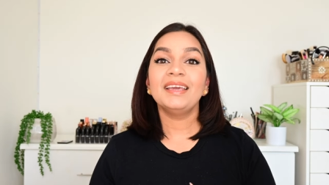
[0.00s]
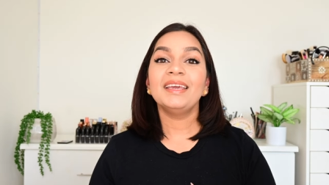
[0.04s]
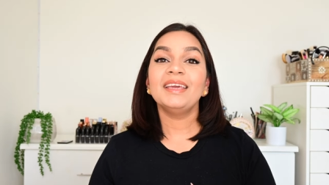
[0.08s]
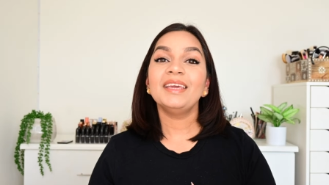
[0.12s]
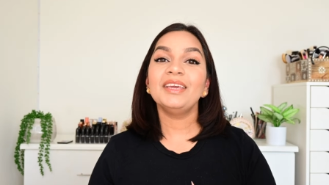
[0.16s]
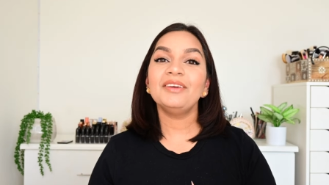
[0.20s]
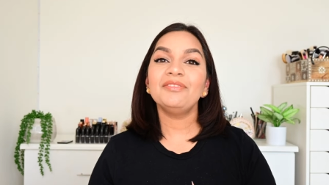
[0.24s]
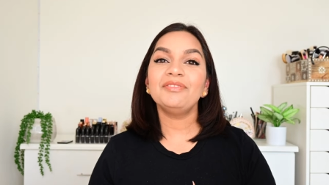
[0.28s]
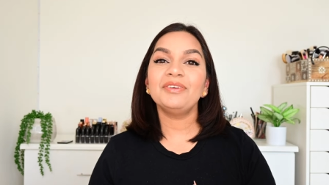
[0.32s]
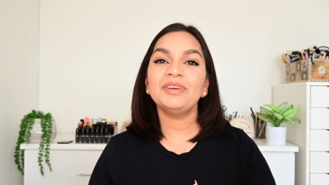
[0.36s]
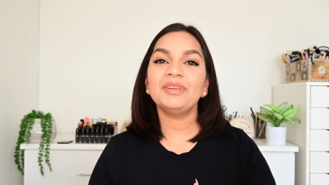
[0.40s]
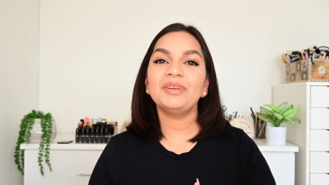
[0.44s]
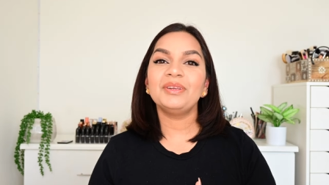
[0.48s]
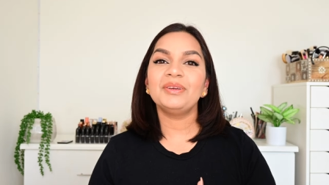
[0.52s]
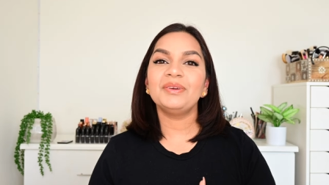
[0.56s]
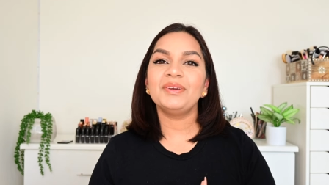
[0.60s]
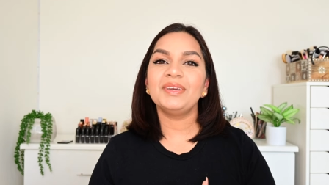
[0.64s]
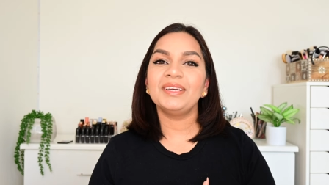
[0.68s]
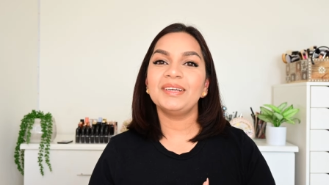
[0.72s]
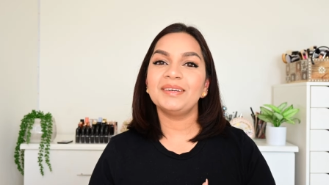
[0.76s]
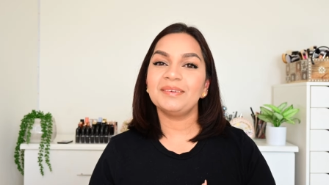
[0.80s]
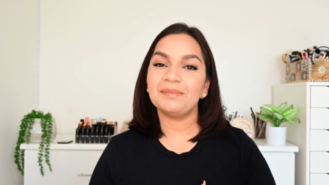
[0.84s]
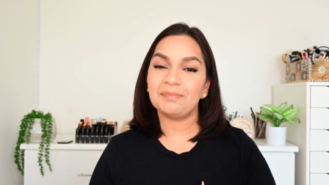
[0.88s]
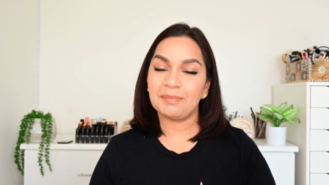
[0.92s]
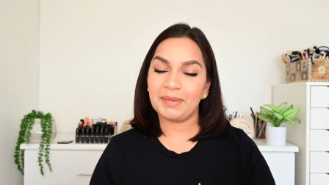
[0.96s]
If you're new
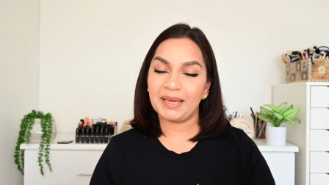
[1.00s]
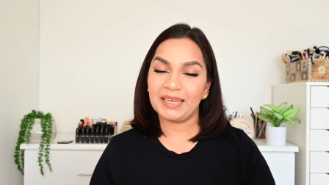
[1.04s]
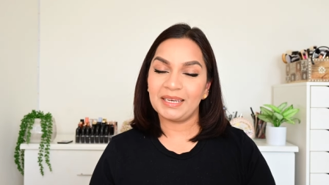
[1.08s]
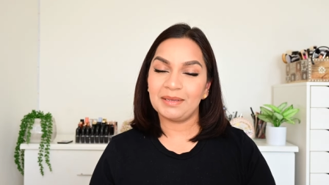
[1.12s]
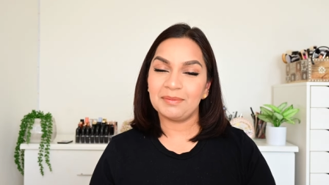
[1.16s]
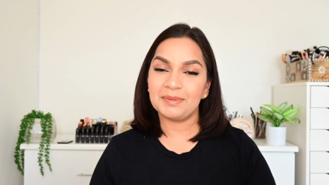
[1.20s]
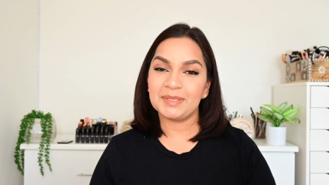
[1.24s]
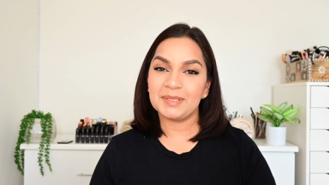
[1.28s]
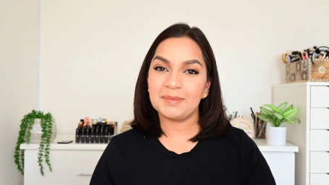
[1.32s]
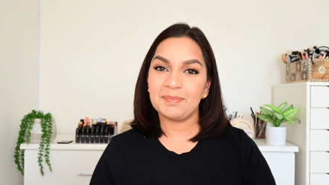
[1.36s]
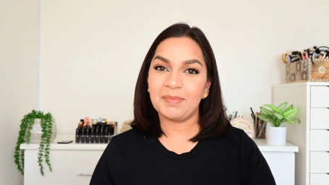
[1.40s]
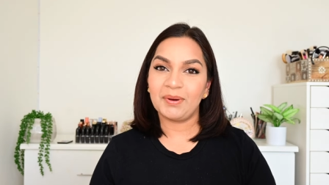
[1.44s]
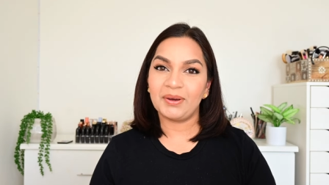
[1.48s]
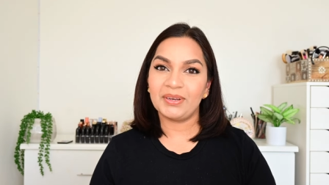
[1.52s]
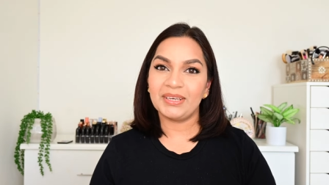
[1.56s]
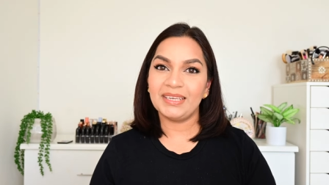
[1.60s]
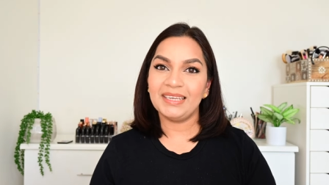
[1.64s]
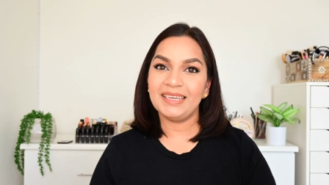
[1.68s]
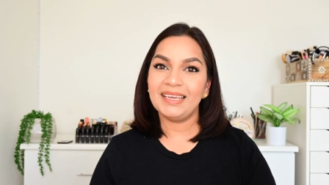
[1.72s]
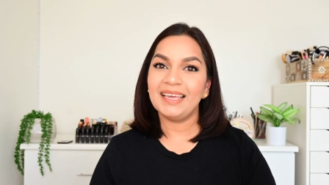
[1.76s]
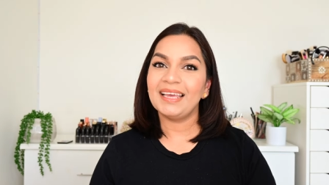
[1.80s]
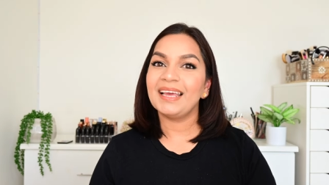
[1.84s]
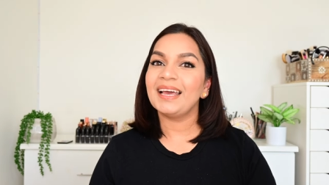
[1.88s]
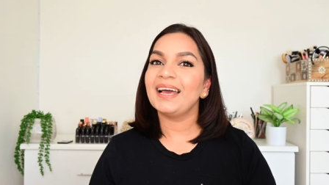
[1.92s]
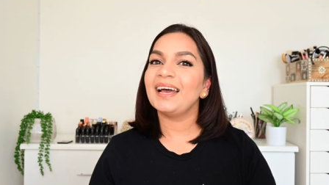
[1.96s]
here, my name is
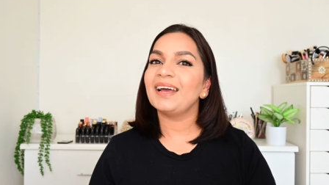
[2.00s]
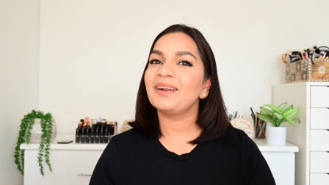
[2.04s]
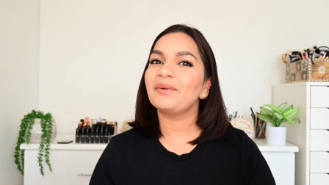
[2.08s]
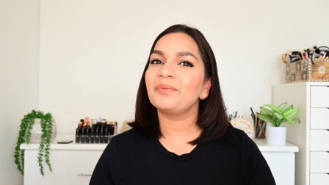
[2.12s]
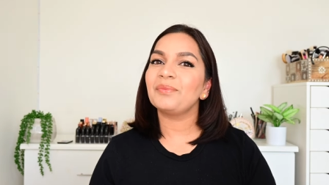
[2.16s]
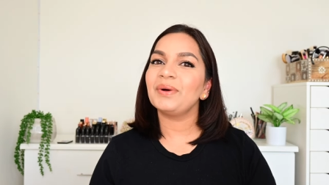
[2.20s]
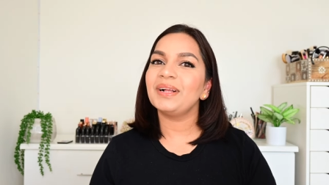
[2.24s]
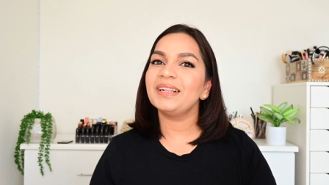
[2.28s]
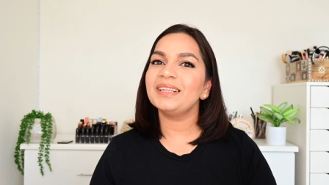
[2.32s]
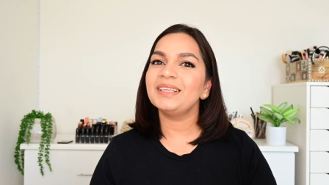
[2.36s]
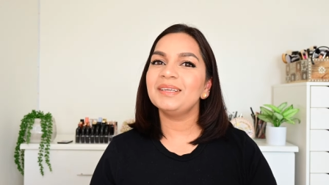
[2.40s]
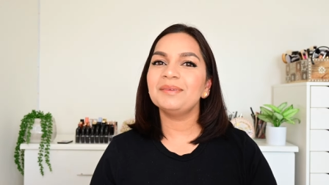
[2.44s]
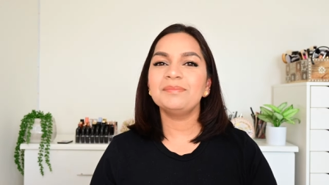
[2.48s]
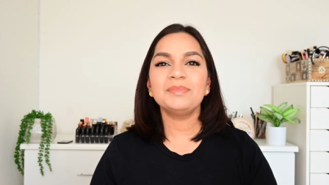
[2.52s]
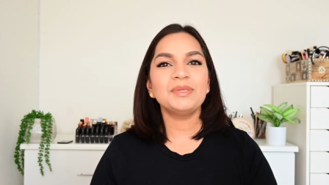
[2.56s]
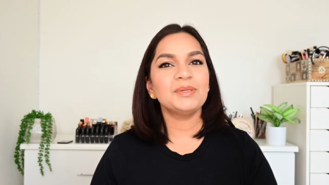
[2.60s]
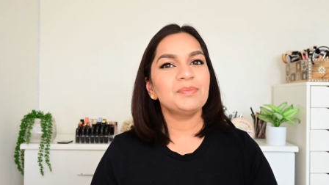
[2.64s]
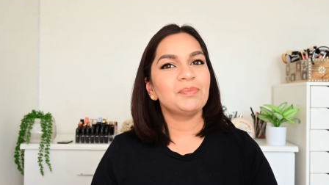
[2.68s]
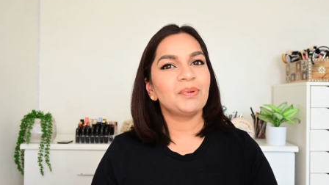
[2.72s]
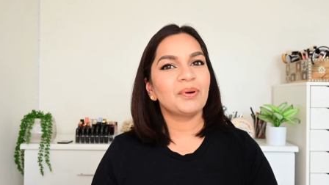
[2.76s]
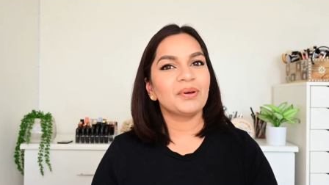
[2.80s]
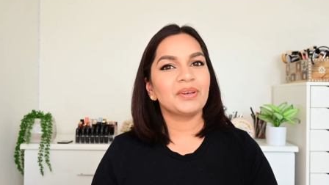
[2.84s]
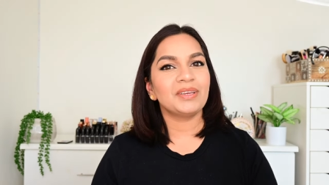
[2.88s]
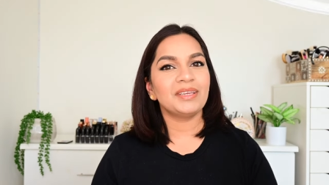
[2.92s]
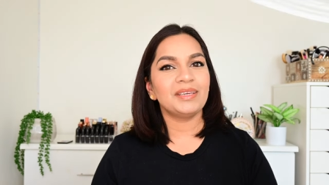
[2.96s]
Bonnie and welcome to
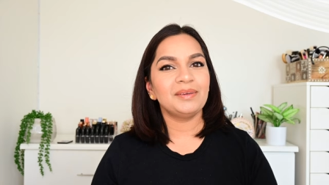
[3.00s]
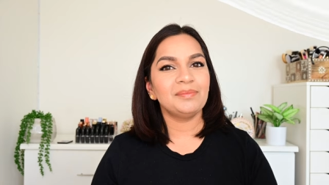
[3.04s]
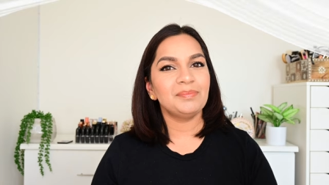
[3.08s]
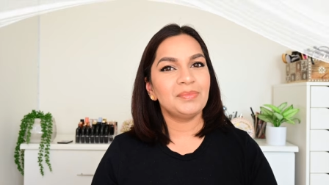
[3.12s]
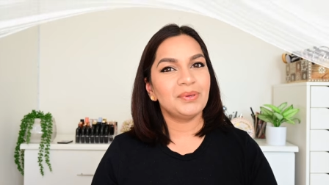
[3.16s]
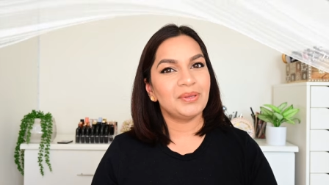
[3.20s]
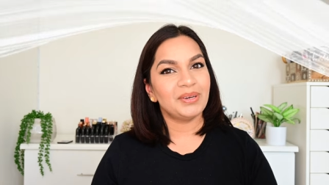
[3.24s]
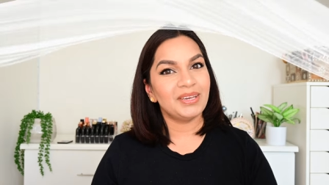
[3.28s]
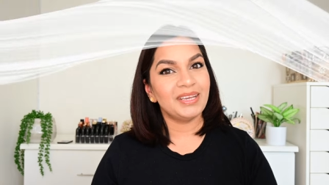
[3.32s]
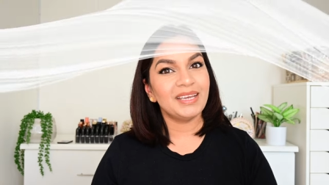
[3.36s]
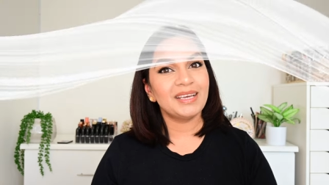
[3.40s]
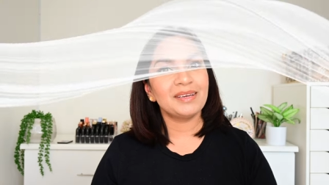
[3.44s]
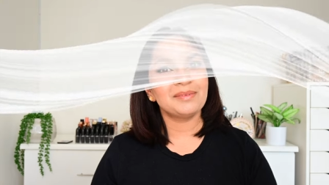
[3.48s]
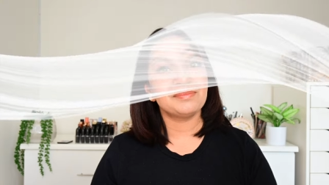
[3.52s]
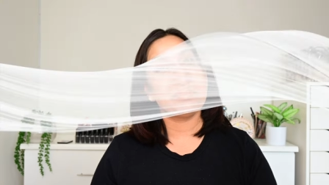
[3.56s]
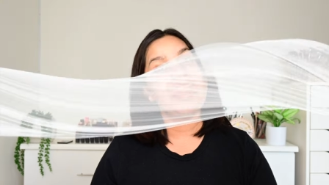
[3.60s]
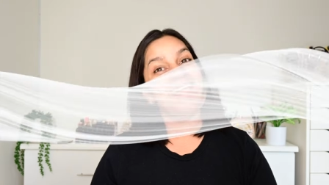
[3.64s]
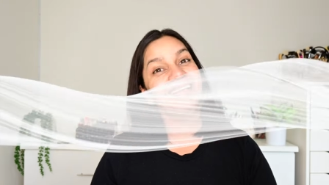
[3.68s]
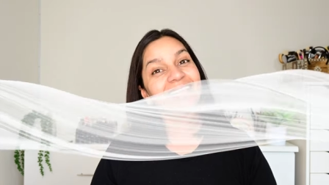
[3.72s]
Bonnie Beauty Hub.